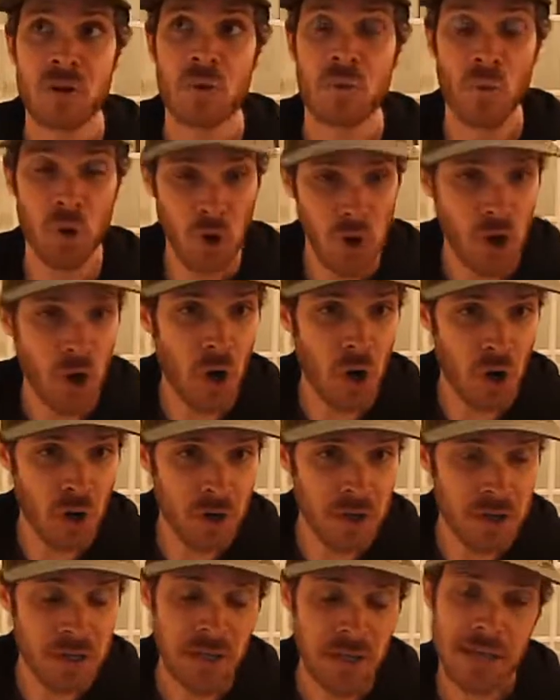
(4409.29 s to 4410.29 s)
work
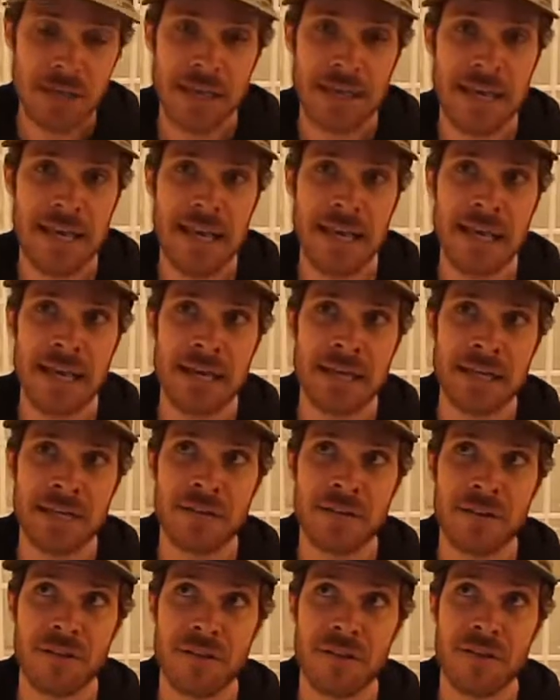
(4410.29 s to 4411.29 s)
hard
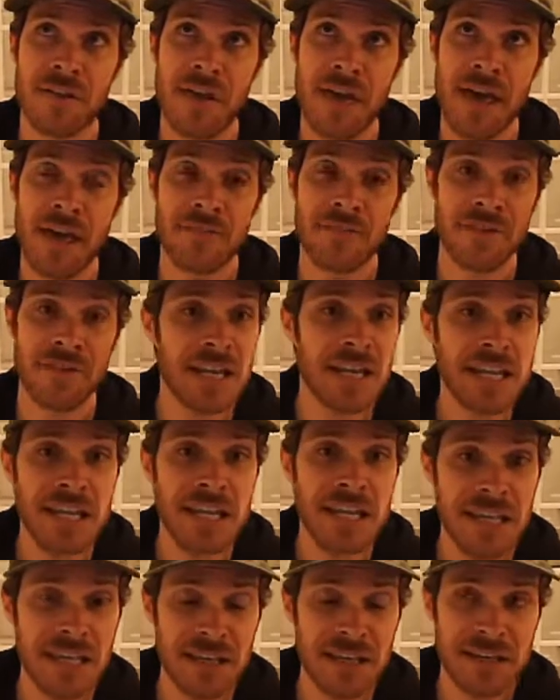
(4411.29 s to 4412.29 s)
and they have
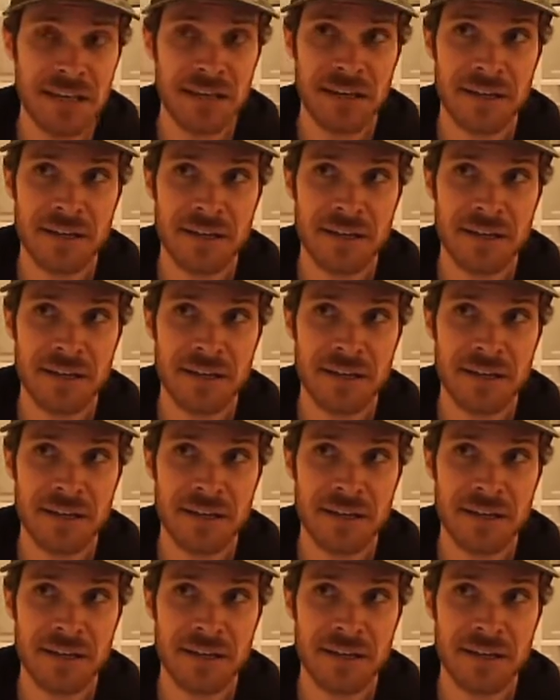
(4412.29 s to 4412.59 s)
any